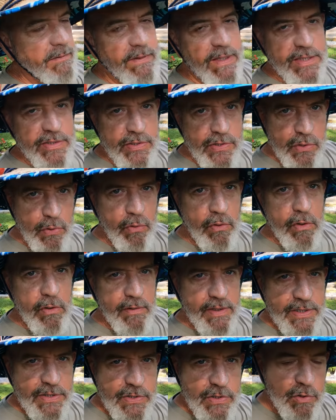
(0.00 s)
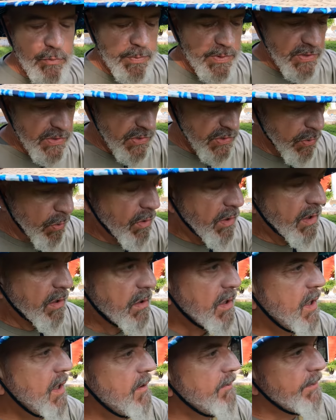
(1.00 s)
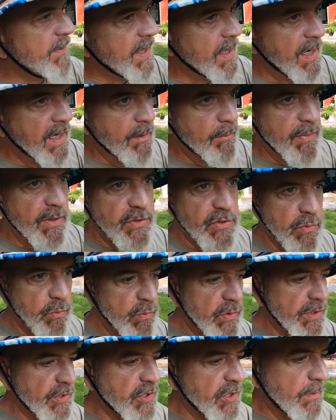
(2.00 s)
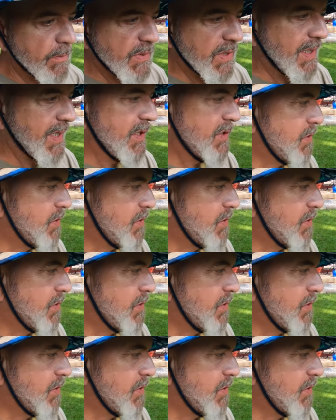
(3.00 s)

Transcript: had that soil, that stupid soil that had a bunch of wood chips in